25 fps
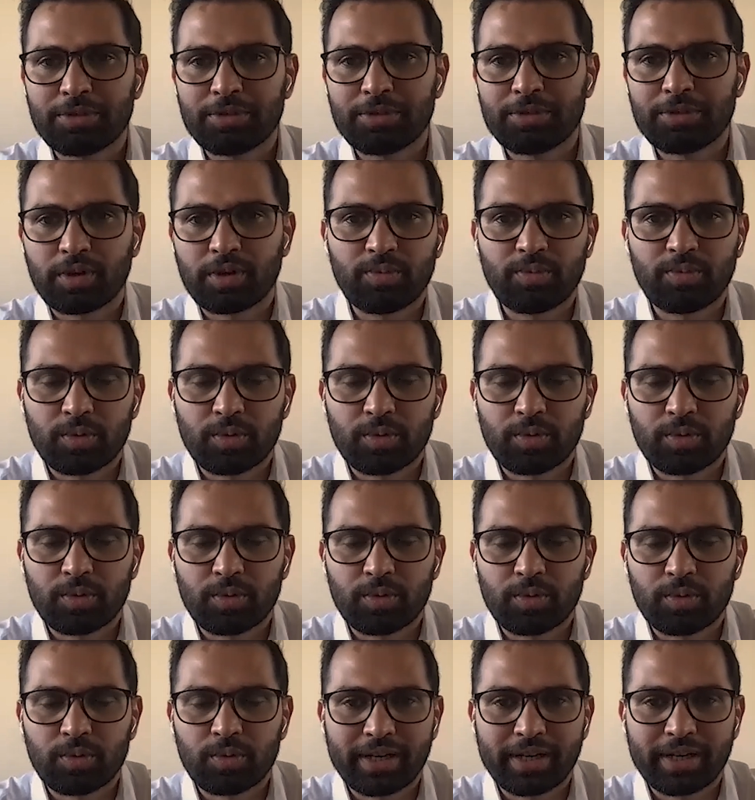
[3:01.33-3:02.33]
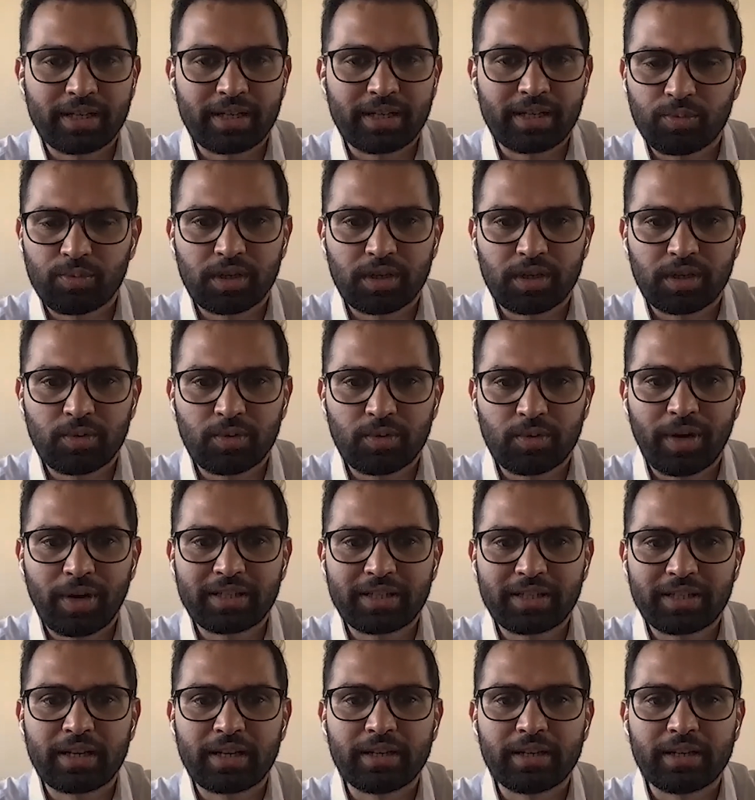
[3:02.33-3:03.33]
were quite
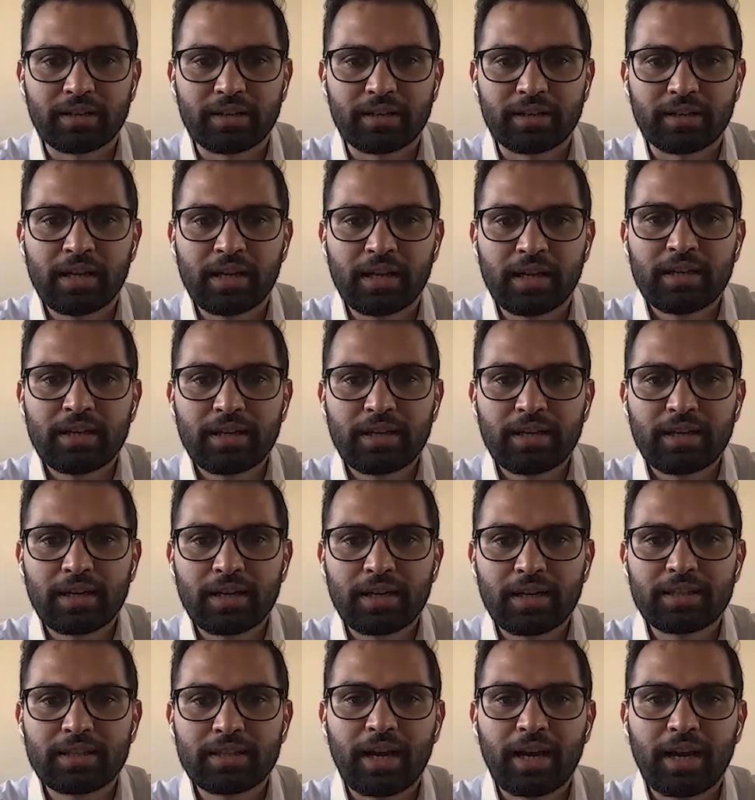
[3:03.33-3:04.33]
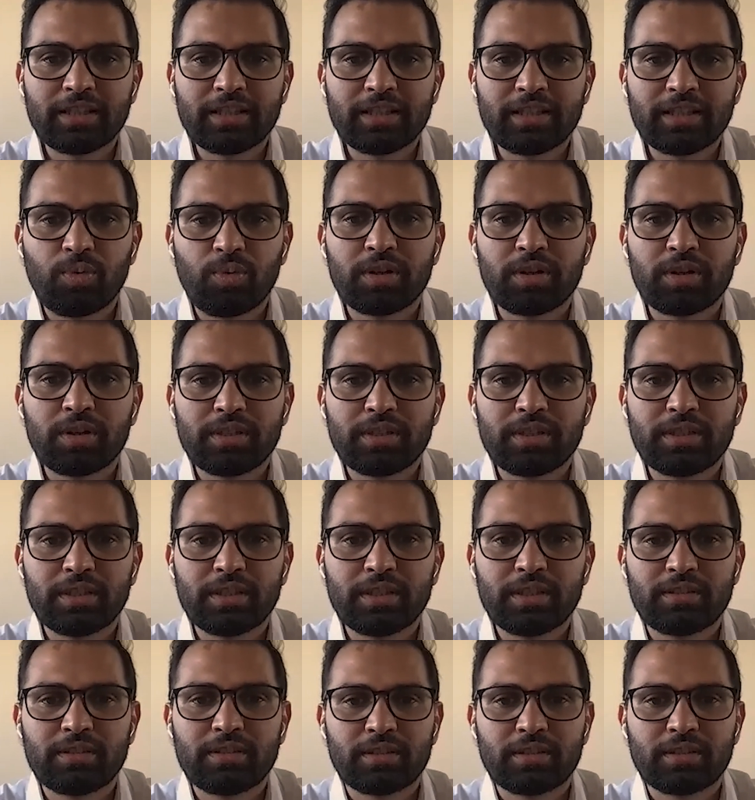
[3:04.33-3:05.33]
clear. They either
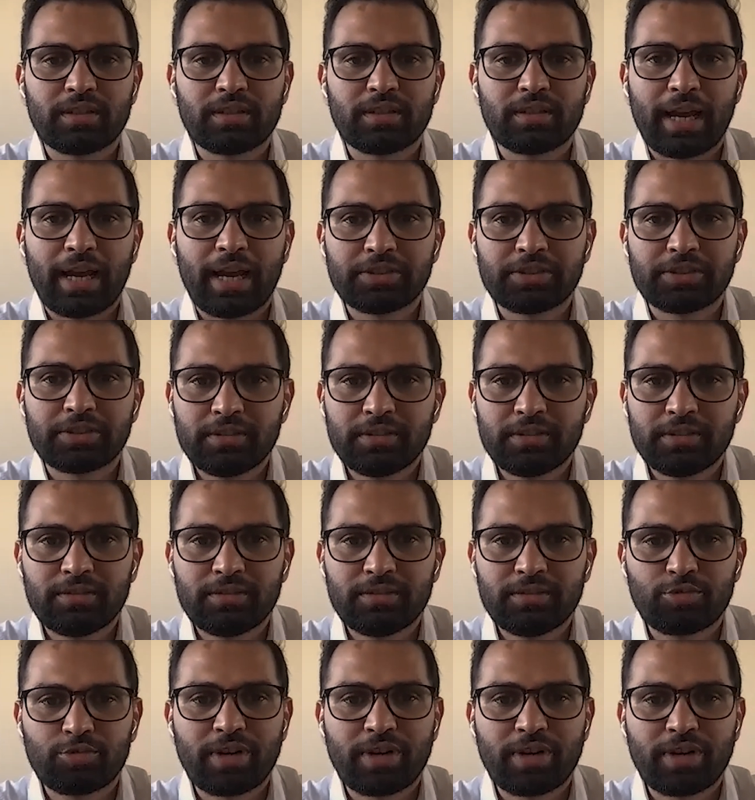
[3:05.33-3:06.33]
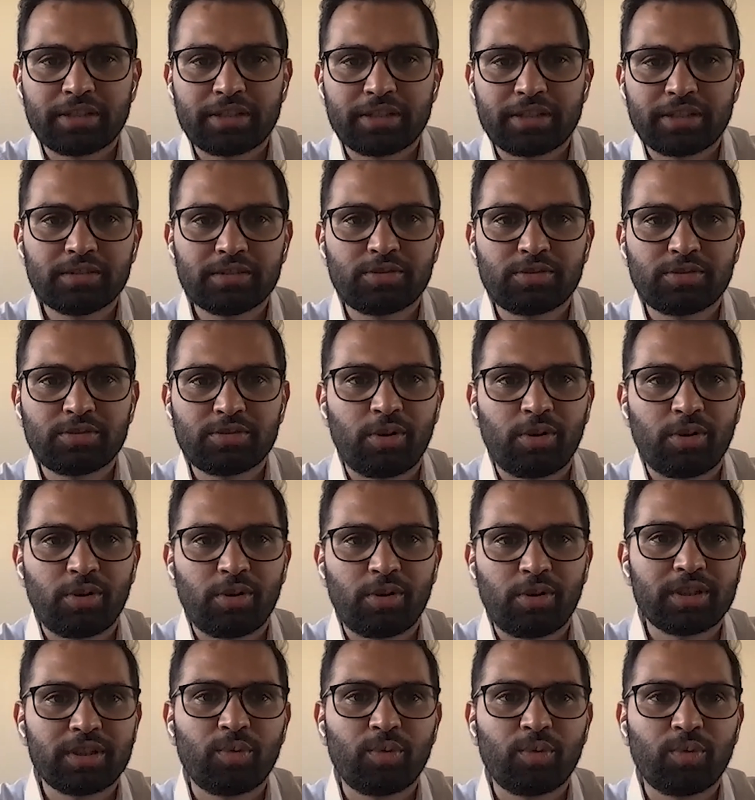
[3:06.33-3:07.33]
wanted food rations, or
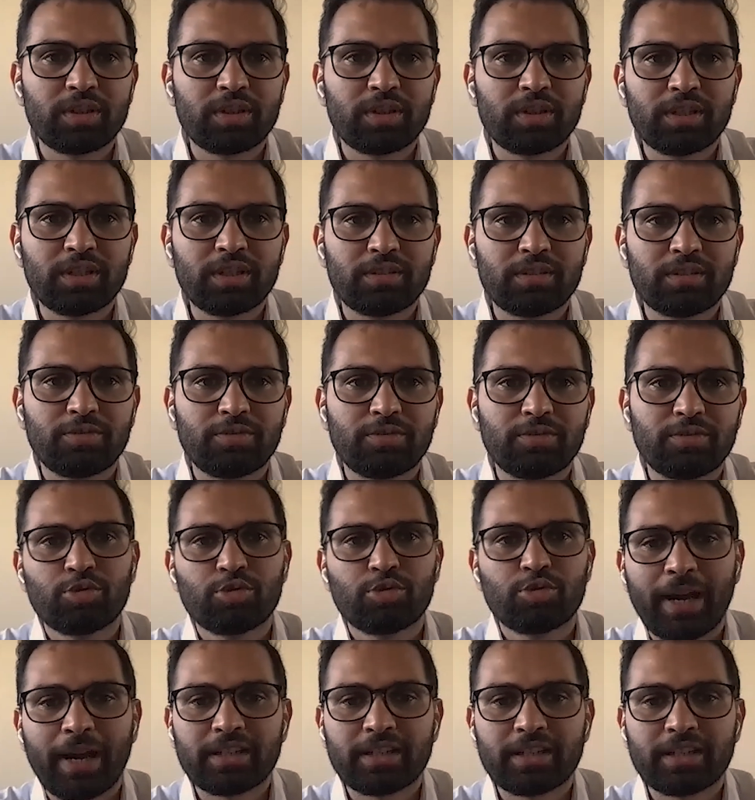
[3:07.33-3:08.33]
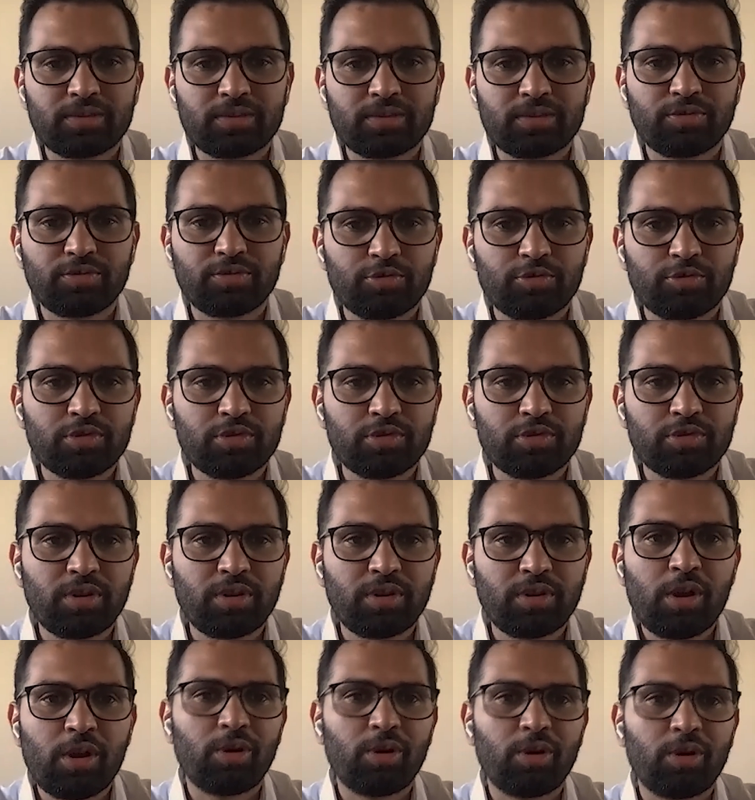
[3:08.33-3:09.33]
they wanted food packets of food,
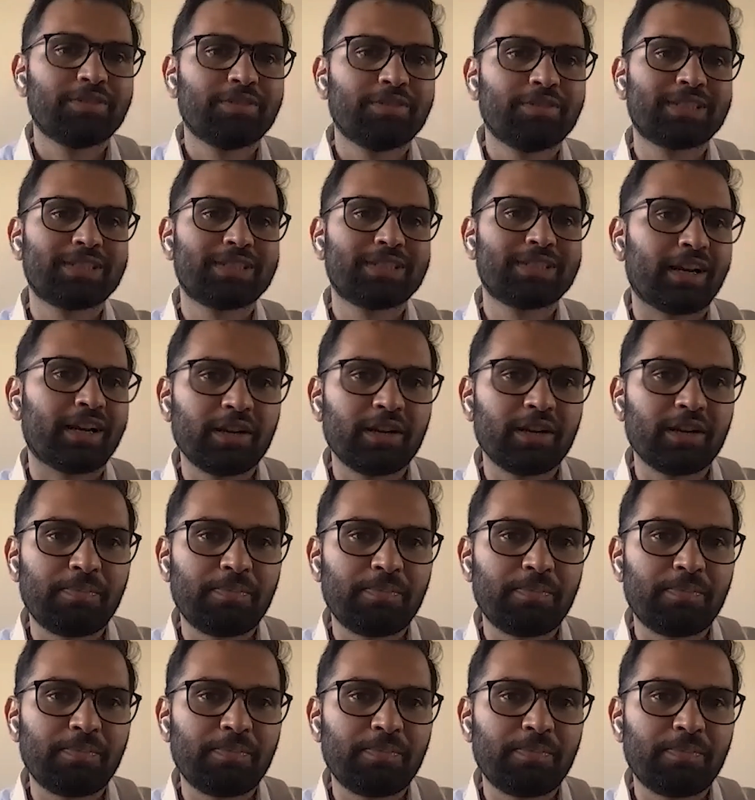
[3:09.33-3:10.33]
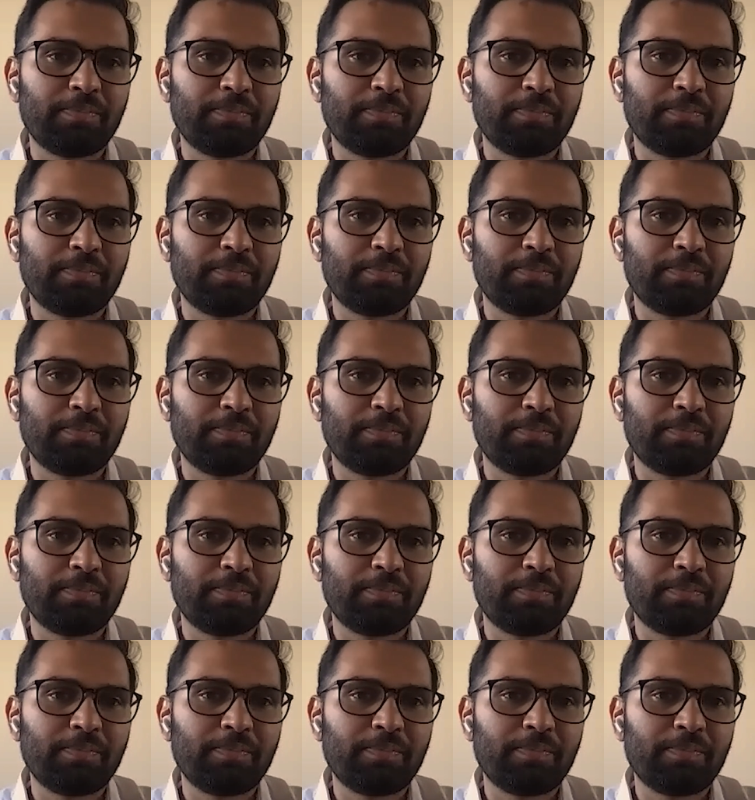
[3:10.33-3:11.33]
or they were stuck in a place and
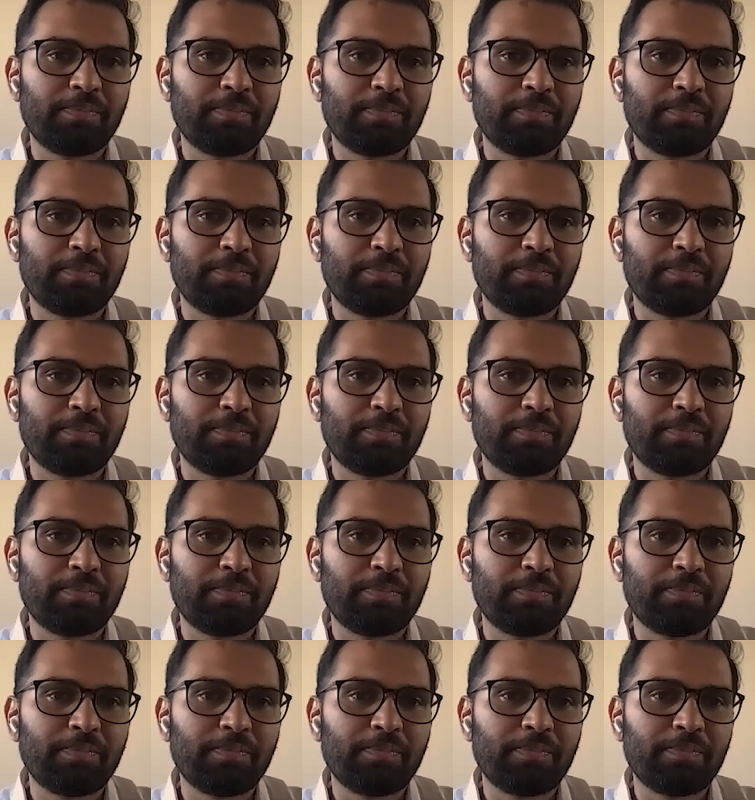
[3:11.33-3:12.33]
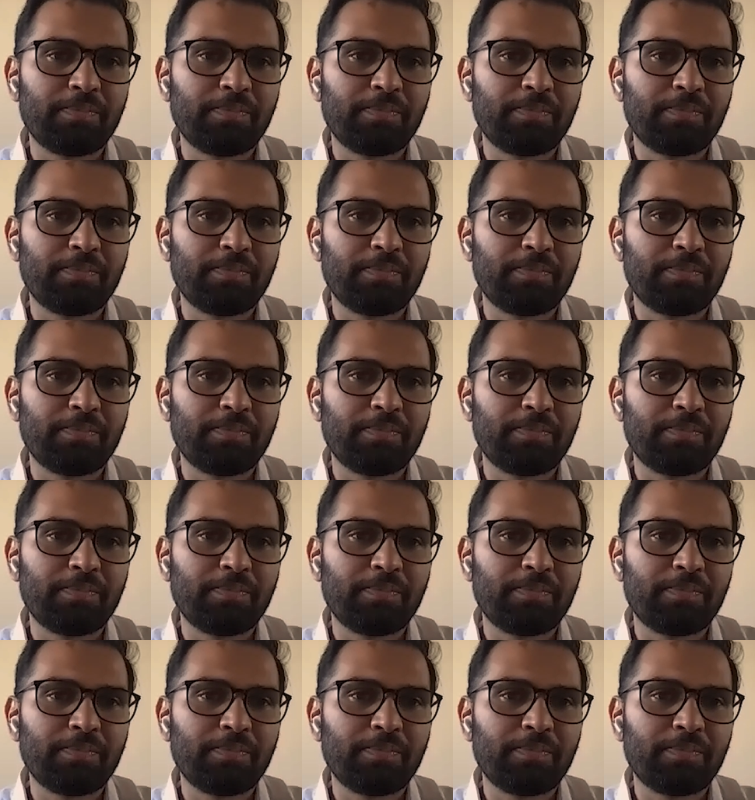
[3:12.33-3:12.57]
sort of couldn't get out.